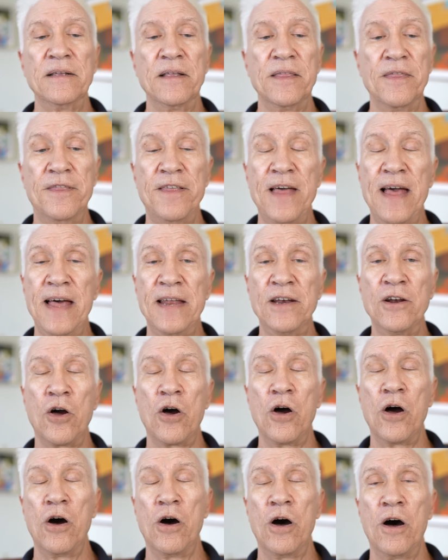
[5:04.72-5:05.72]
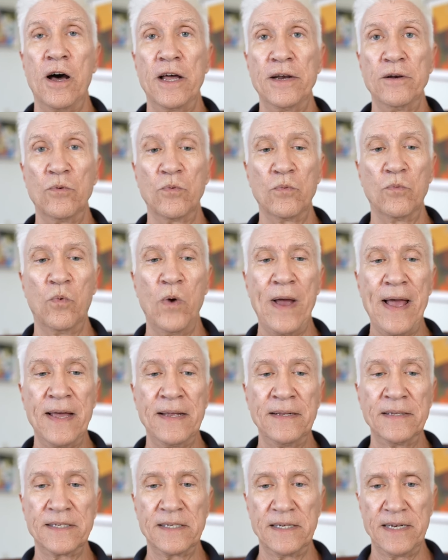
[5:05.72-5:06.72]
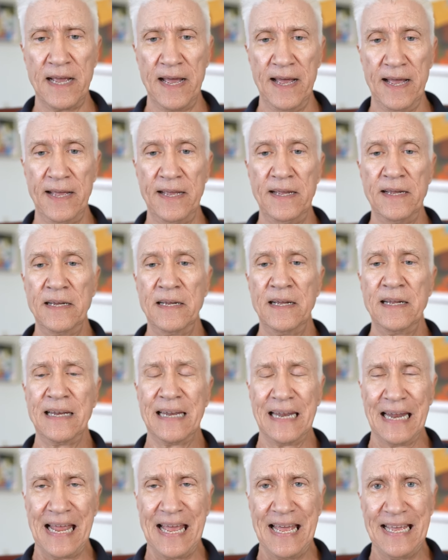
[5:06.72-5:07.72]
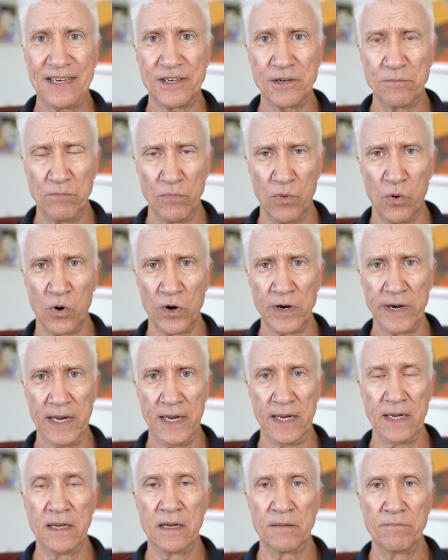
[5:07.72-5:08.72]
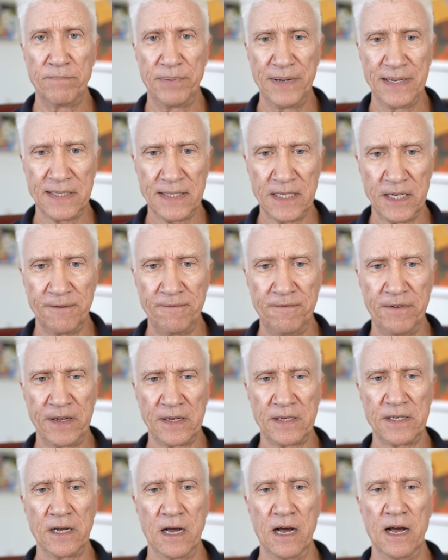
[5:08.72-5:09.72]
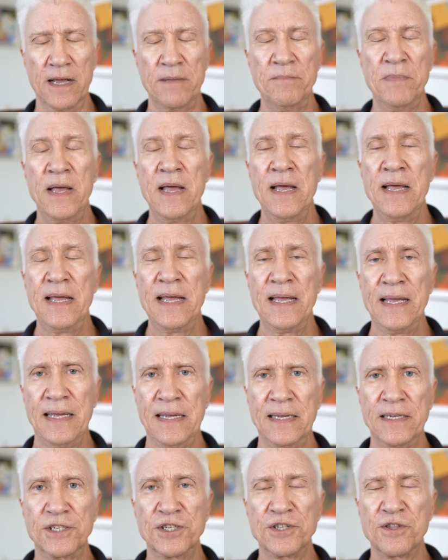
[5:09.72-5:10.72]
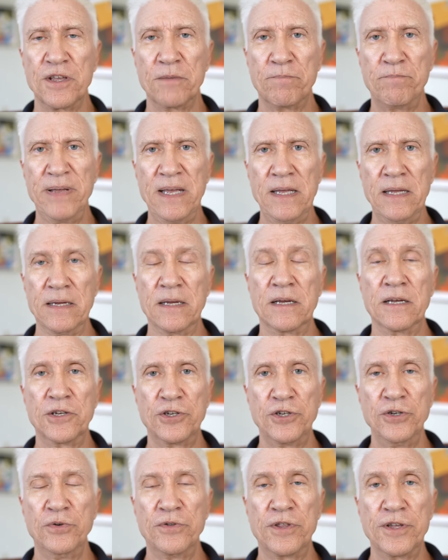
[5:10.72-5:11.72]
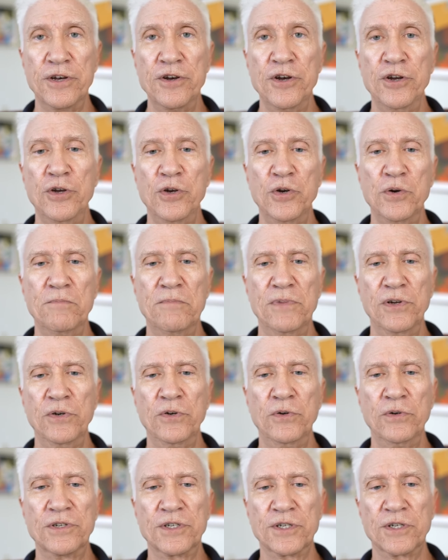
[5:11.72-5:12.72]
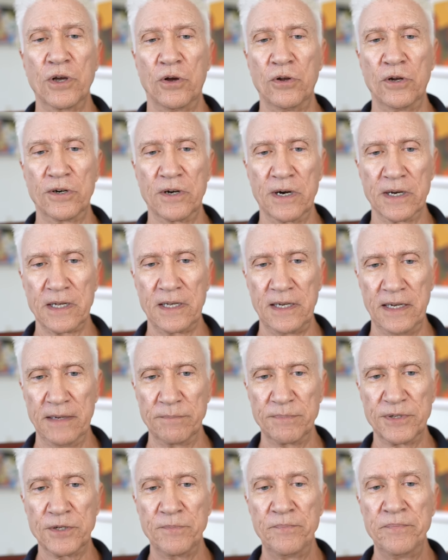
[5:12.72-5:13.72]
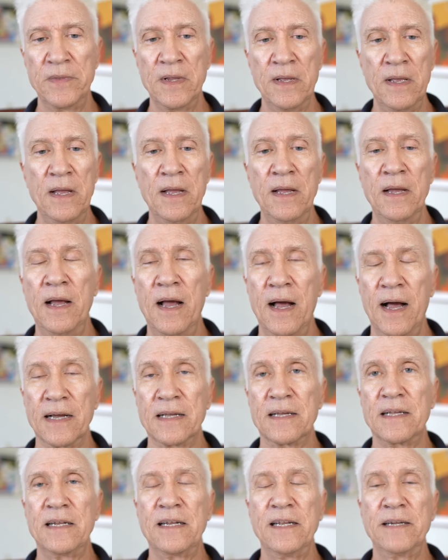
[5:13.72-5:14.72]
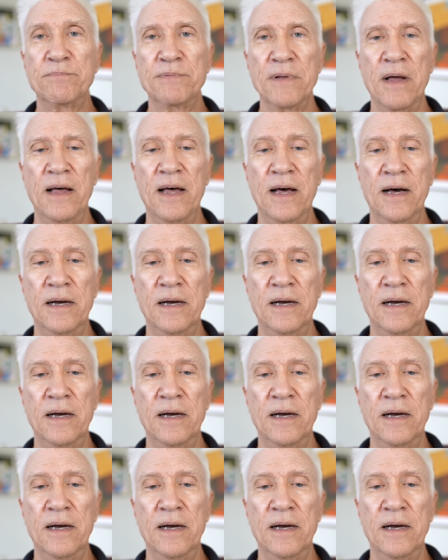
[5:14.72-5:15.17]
then on Wednesday, late morning, Pacific time, is the peak to the new moon solar eclipse. Eclipses